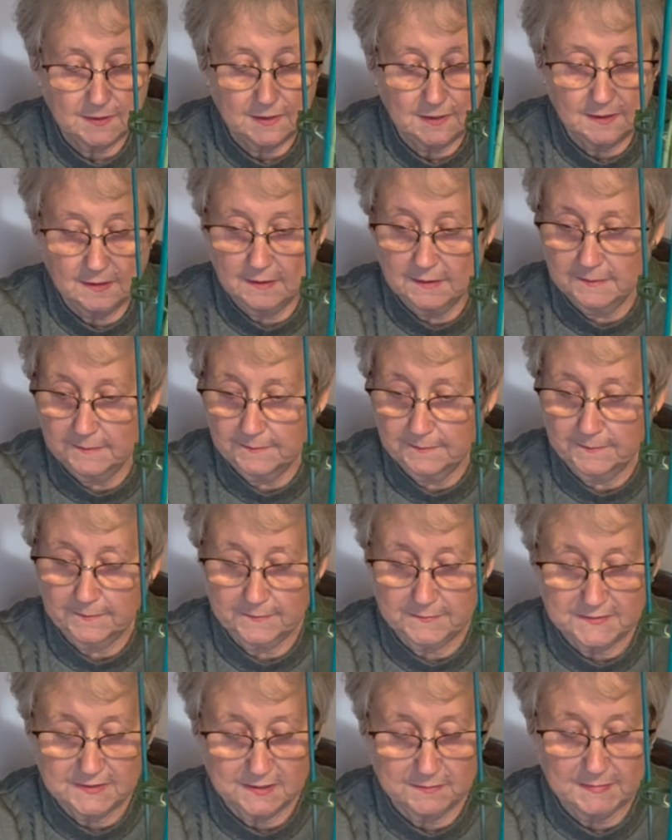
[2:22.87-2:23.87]

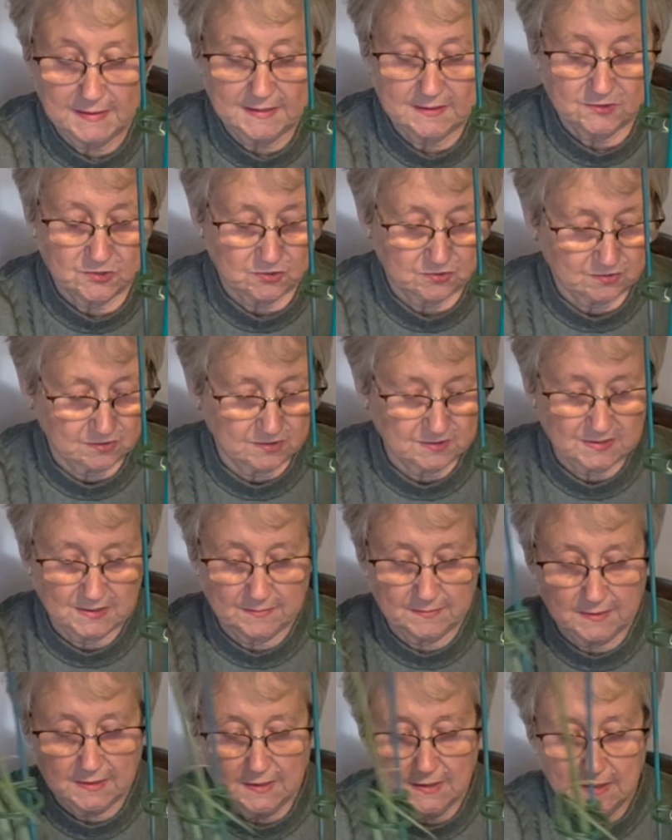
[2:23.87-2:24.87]
to make sure, because
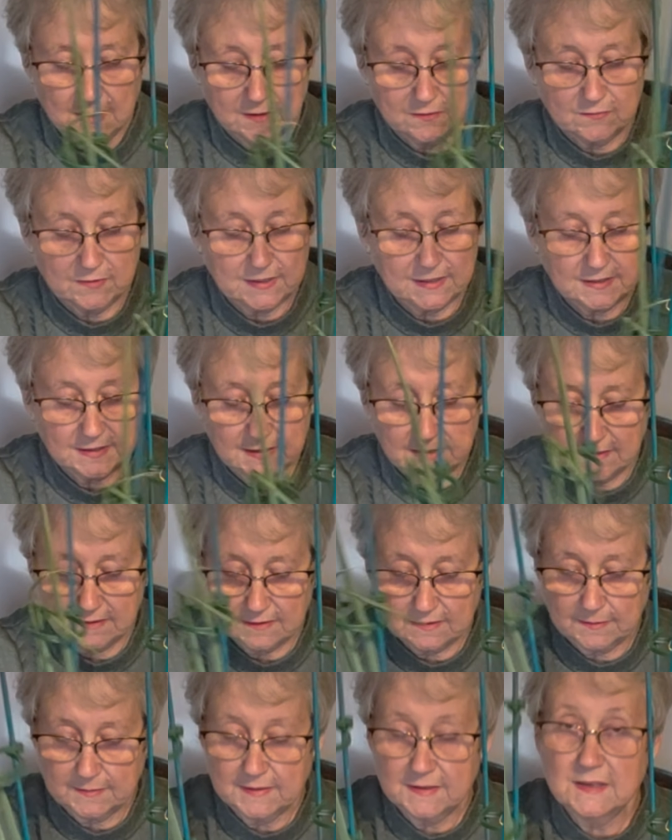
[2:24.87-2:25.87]

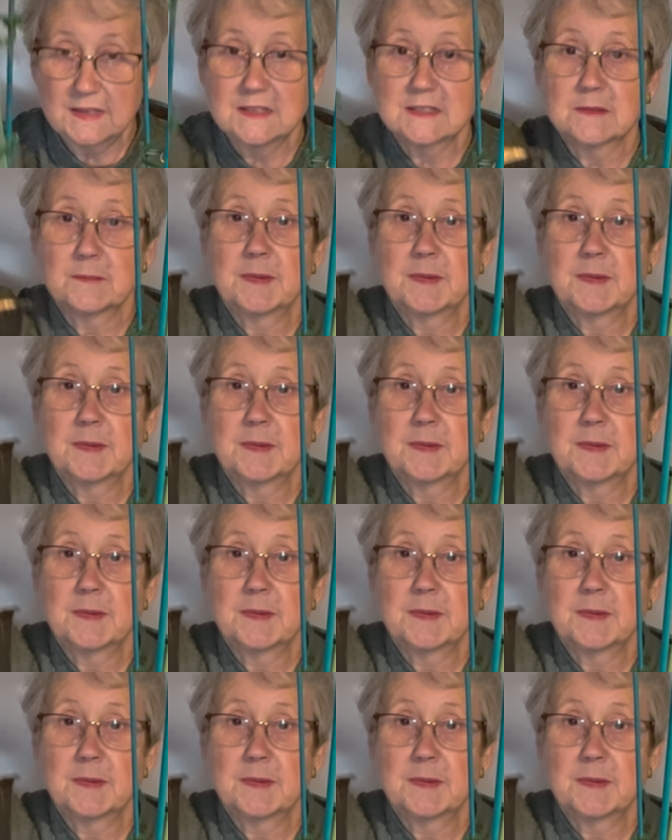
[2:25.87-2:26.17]
these